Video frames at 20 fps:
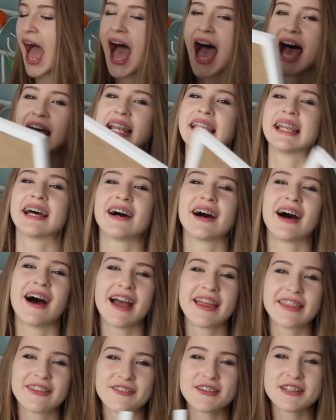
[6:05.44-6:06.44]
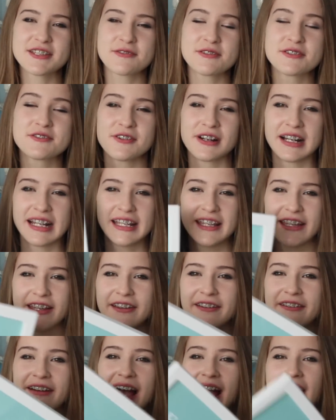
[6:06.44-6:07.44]
and I thought this was really
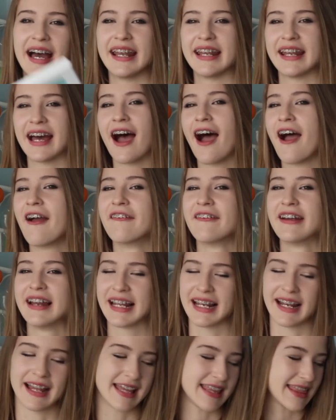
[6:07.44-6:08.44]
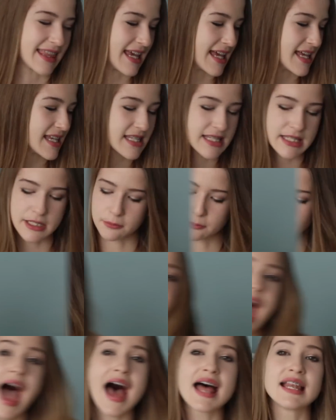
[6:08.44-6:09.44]
cute and I really liked this.
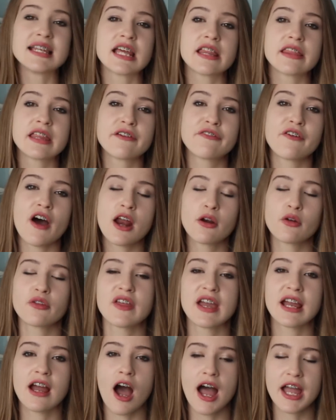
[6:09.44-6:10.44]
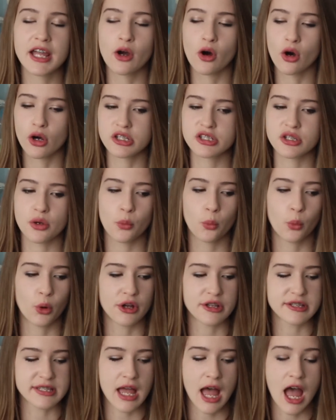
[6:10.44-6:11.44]
And the final thing I got
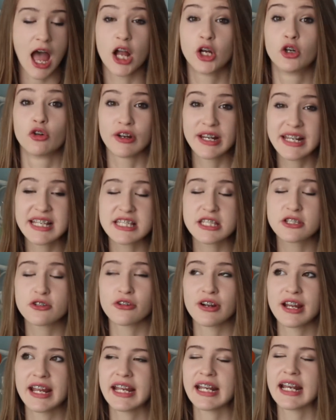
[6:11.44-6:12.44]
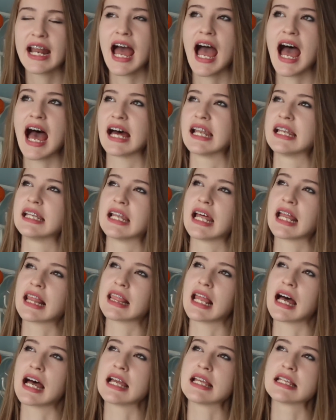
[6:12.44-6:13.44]
was a green screen, and
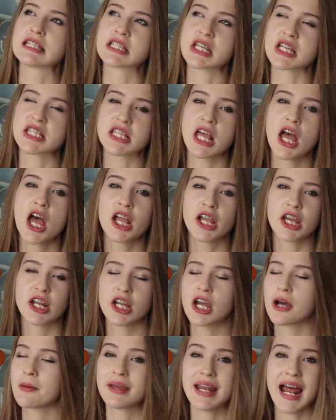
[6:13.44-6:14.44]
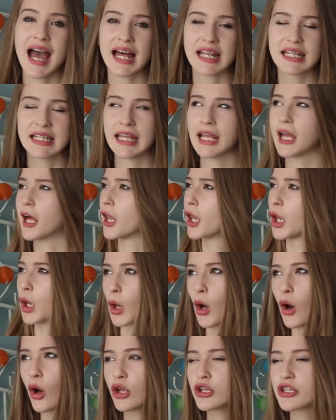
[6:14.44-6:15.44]
that is just going to come in handy a
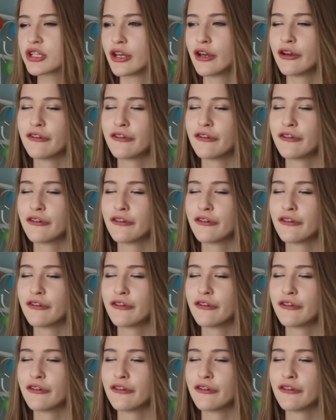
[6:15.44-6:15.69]
lot